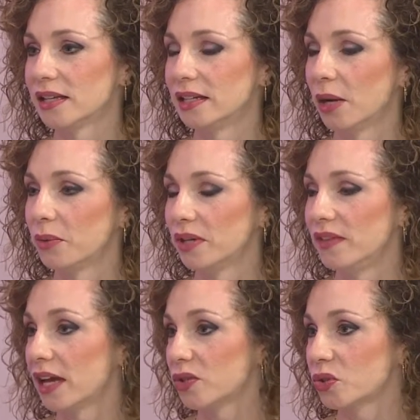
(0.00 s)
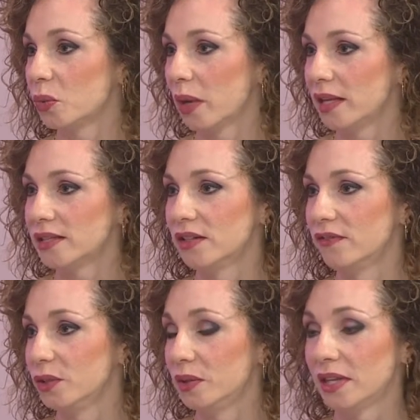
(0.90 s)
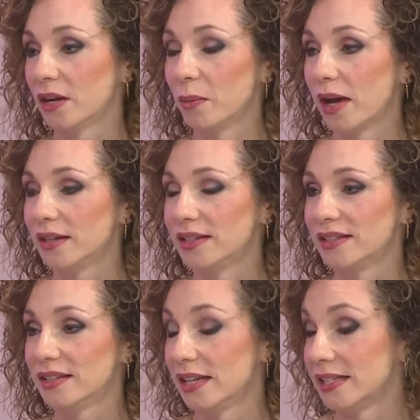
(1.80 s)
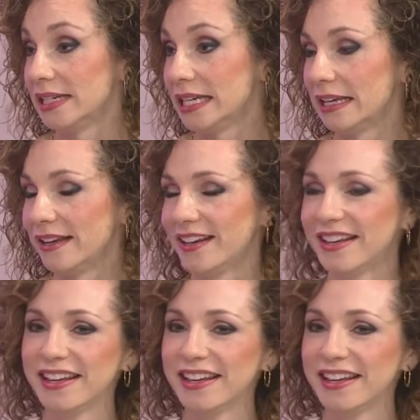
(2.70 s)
and get rid of the extra waste and fluid that our body doesn't need.